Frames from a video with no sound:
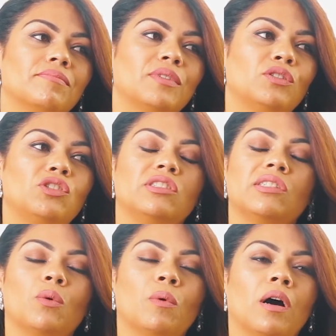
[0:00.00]
And she
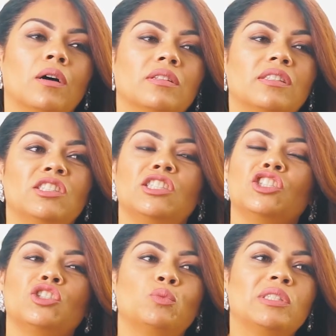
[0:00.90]
said, well, the
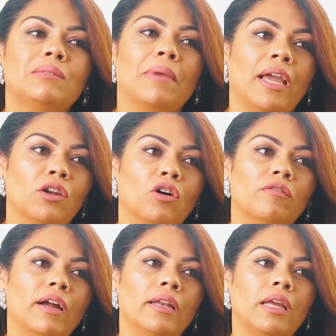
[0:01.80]
decision was made
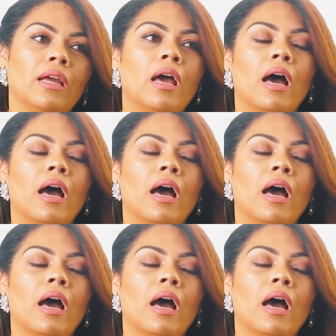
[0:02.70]
already.